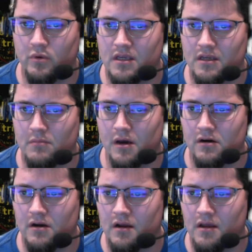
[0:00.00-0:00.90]

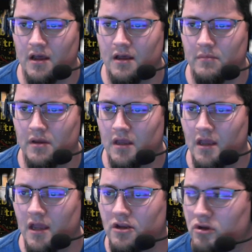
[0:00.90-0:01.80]
weekendmodder.com,
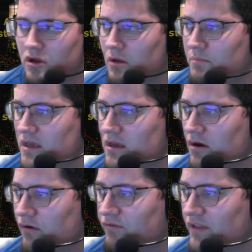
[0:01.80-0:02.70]
and you go to
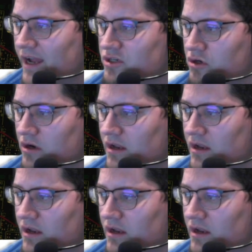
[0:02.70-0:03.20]
Pico Flasher